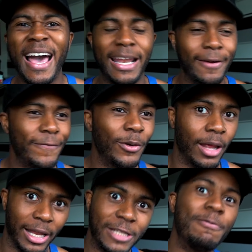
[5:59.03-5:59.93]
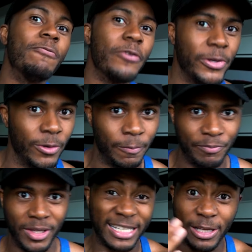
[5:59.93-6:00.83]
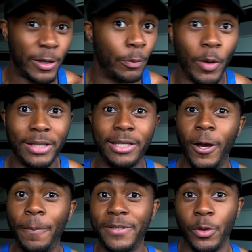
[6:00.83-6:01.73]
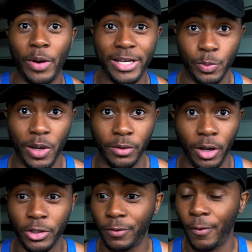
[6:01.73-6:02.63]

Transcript: And I feel like, let's be real, it, it works in the opposite way as well, not just